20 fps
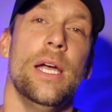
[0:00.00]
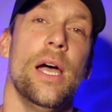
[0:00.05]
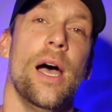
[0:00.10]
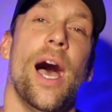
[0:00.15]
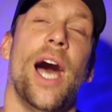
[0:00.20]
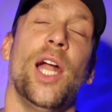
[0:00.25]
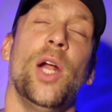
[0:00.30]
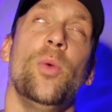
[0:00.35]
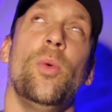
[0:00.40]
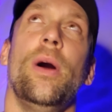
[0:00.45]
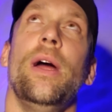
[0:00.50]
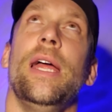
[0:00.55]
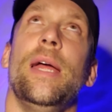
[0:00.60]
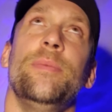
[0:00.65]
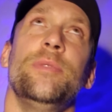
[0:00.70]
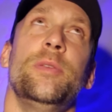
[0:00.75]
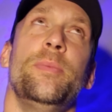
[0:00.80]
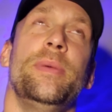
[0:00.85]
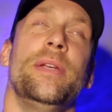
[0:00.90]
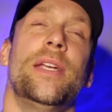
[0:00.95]
I don't want
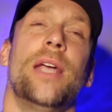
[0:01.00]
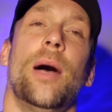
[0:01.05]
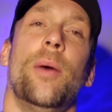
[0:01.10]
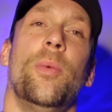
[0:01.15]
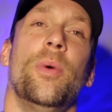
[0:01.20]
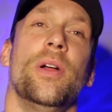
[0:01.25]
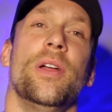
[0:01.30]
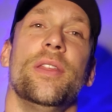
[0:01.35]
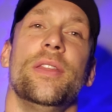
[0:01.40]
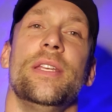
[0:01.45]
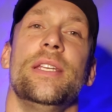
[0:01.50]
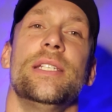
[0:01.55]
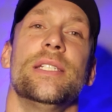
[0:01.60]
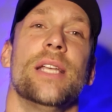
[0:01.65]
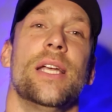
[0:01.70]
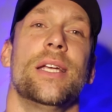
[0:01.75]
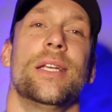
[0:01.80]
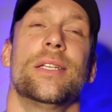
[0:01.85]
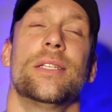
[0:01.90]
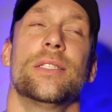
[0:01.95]
him to become one of these
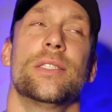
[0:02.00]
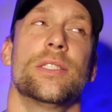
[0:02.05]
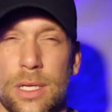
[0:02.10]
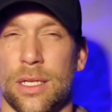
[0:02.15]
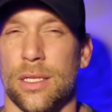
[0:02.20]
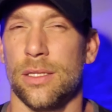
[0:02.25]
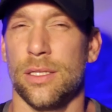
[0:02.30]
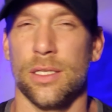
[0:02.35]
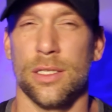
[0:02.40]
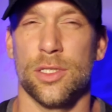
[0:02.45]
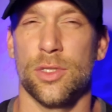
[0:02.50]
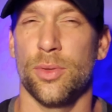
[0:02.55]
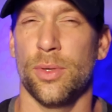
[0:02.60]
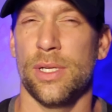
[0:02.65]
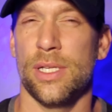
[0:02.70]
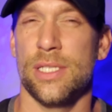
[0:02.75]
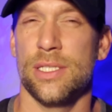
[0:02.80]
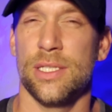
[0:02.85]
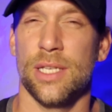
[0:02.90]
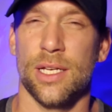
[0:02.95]
like the
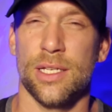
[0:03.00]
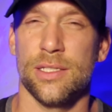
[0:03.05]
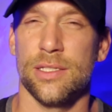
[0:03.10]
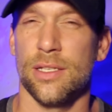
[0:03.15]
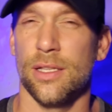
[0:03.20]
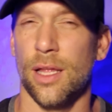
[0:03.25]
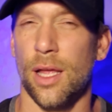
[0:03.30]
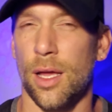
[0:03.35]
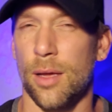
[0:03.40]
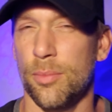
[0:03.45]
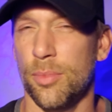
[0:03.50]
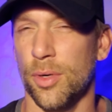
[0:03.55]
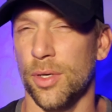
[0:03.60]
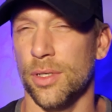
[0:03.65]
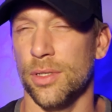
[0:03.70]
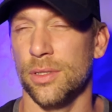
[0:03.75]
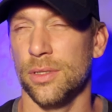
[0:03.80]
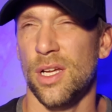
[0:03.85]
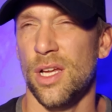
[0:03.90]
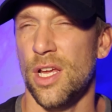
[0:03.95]
26 Club
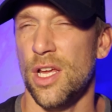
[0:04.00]
or